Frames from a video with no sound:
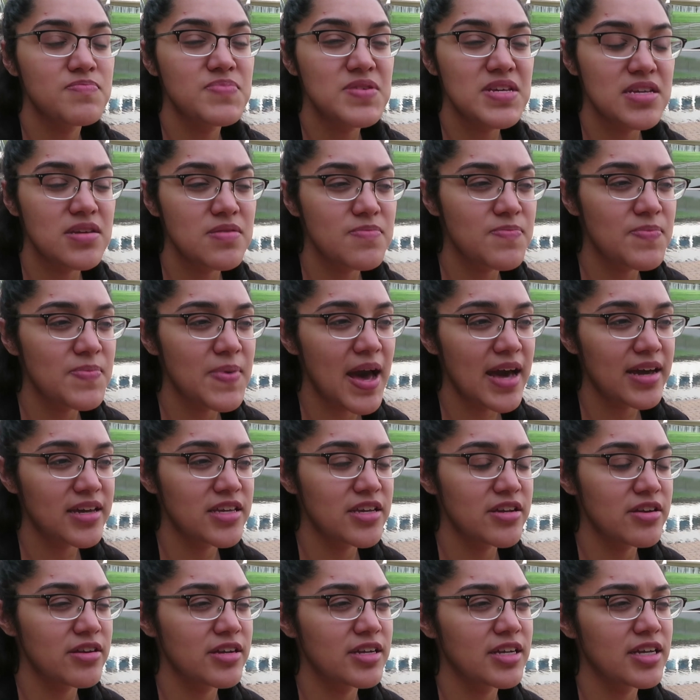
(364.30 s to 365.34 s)
being back
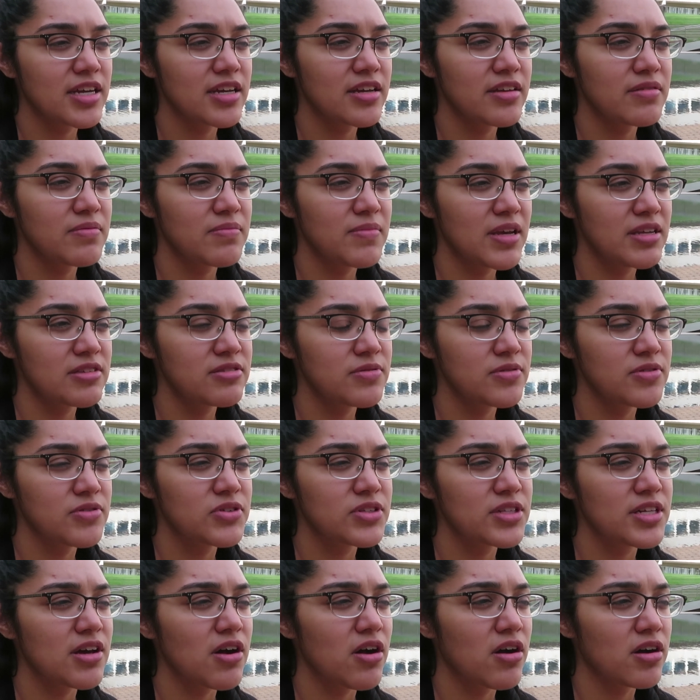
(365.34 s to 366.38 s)
here again makes me
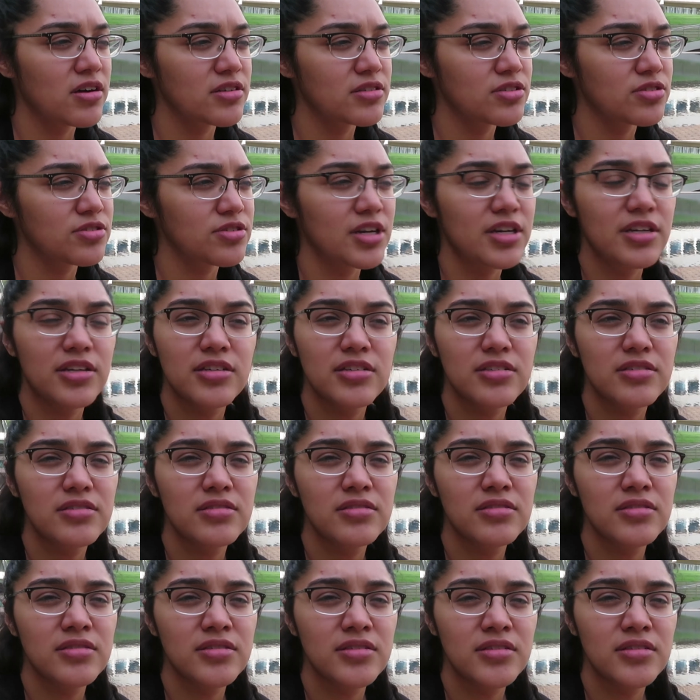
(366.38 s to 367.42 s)
really awestruck
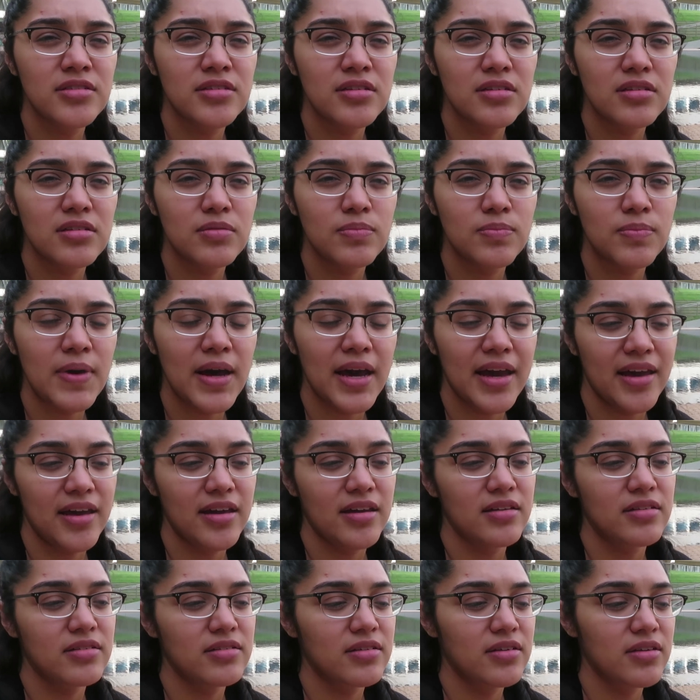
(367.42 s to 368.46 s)
by
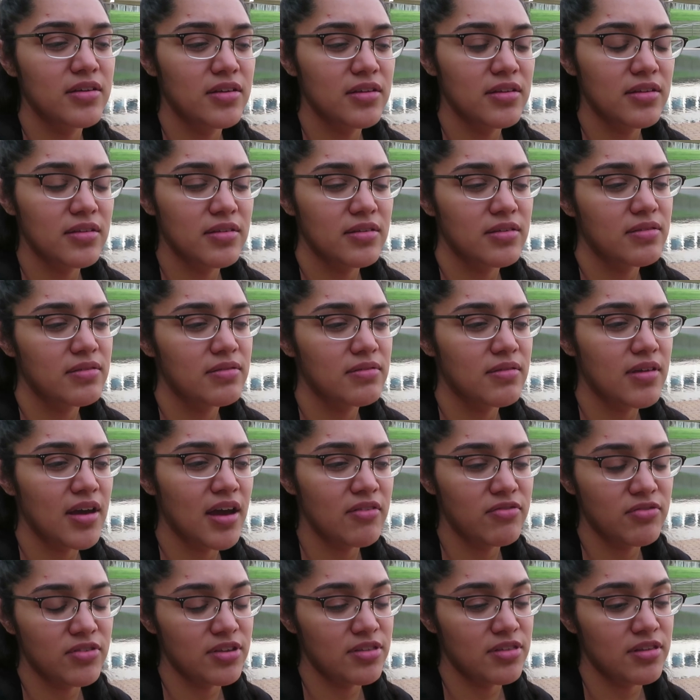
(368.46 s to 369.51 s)

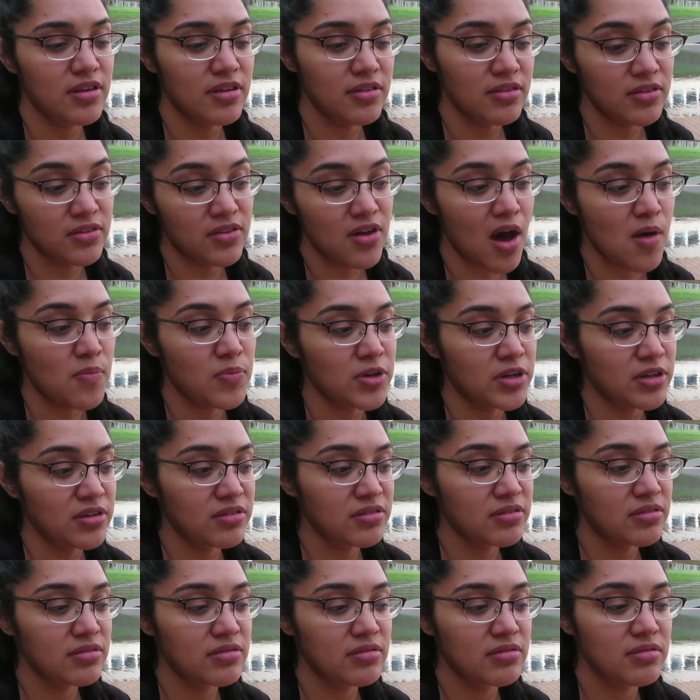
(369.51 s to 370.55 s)
everything that's happened,
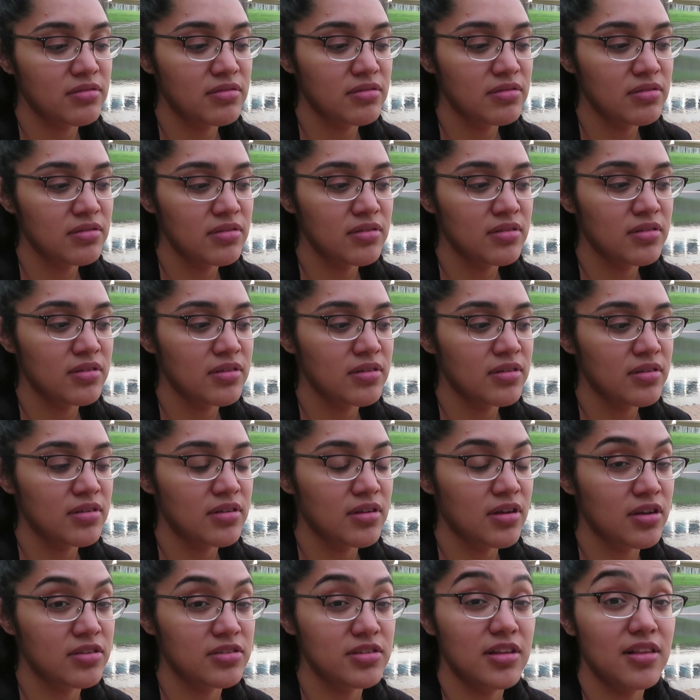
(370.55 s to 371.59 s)

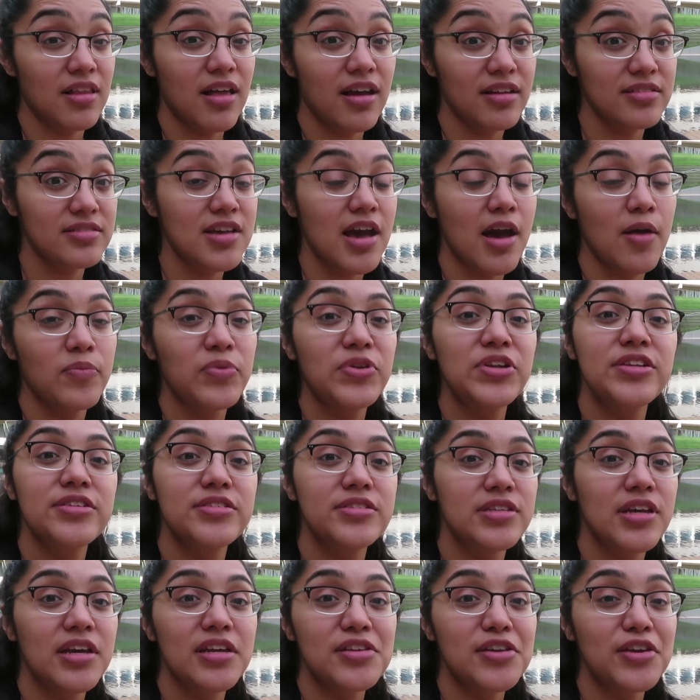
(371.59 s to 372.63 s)
because a lot's happened
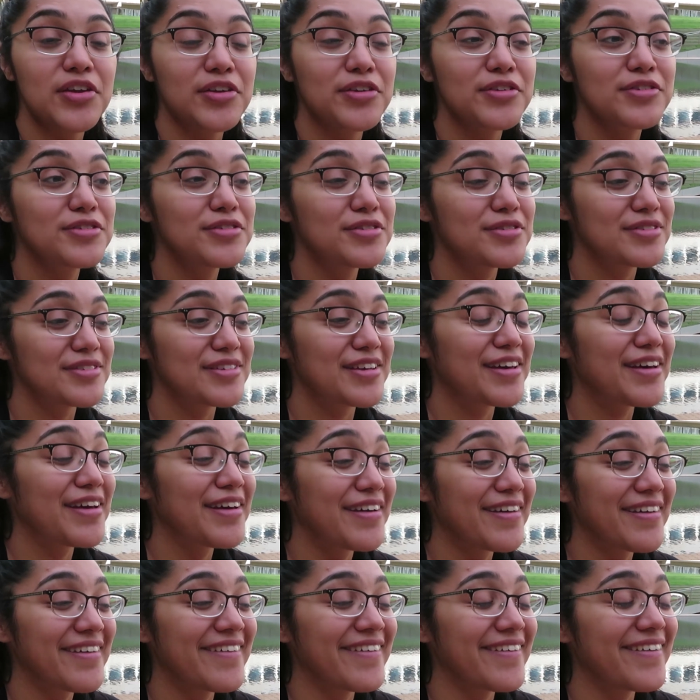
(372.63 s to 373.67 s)
in ten years.
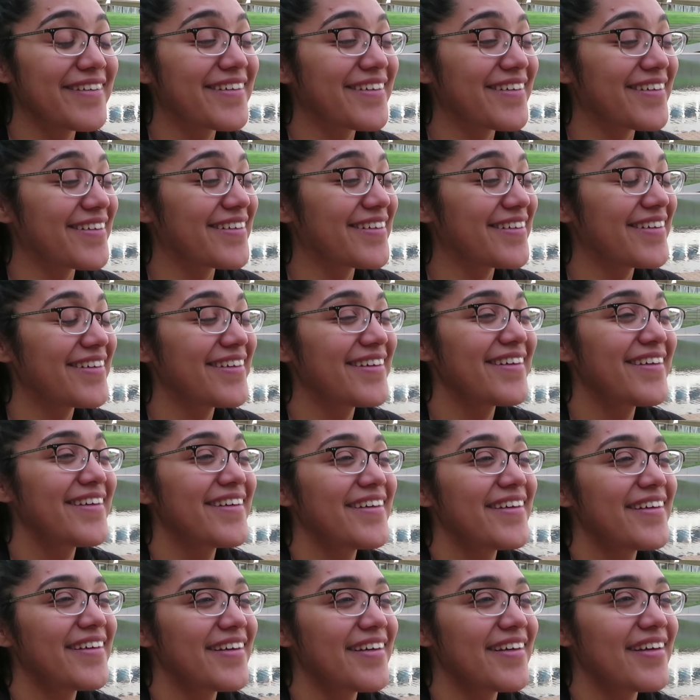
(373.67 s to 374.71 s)

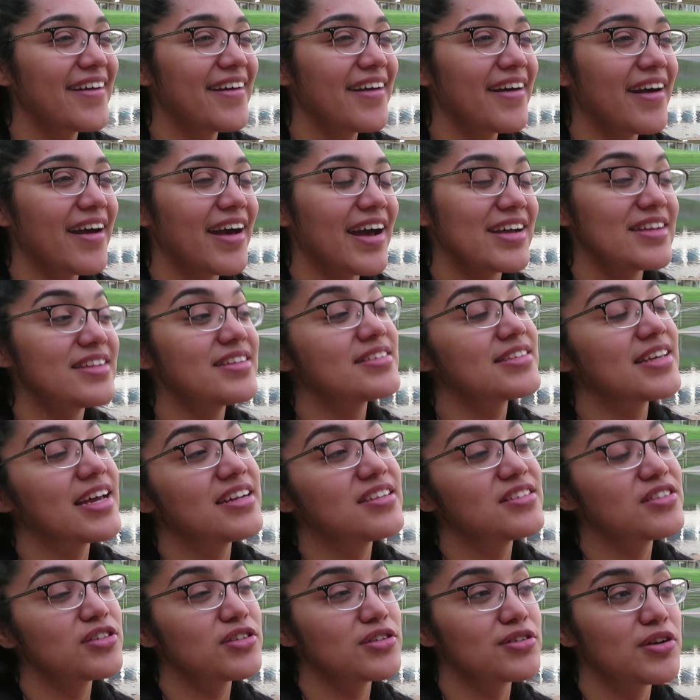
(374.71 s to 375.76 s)
I
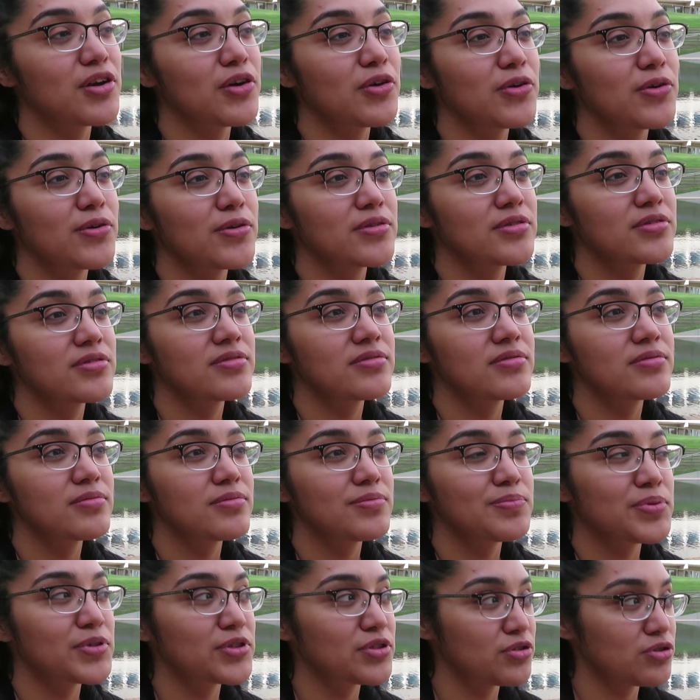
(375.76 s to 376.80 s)
decided to go
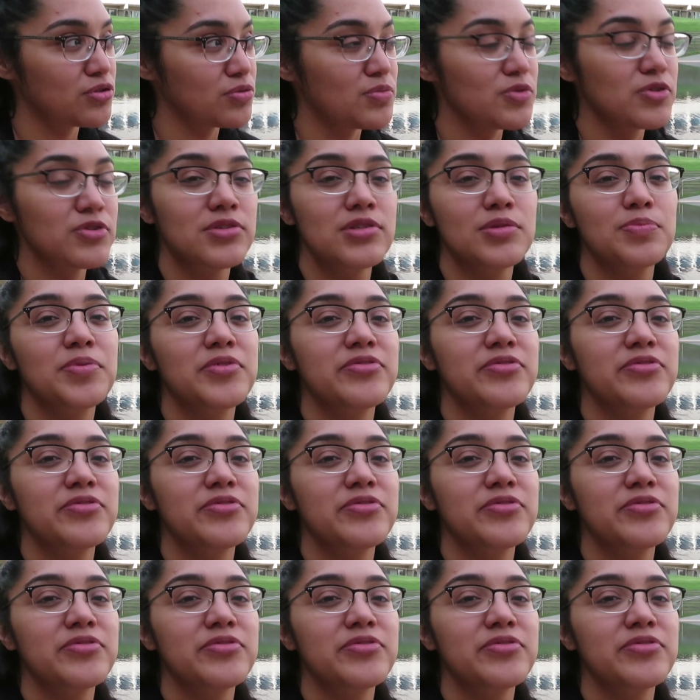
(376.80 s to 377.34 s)
pursue music